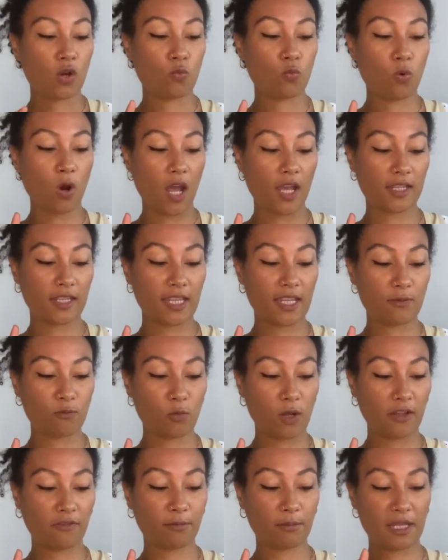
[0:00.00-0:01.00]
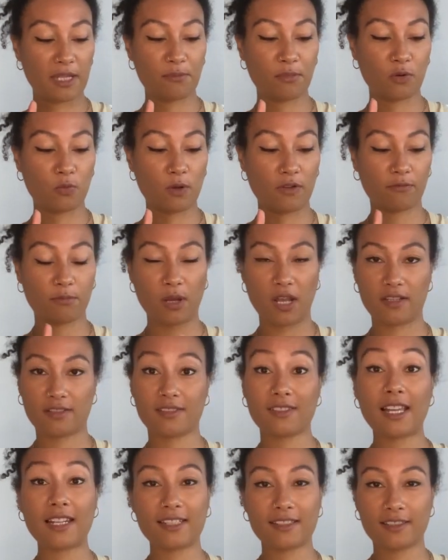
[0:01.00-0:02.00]
Working with people with
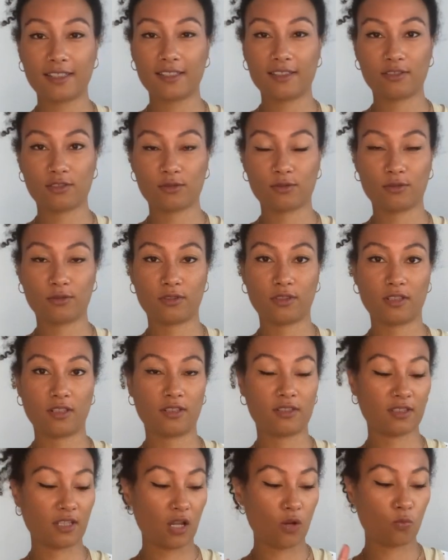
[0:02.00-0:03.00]
personality disorders,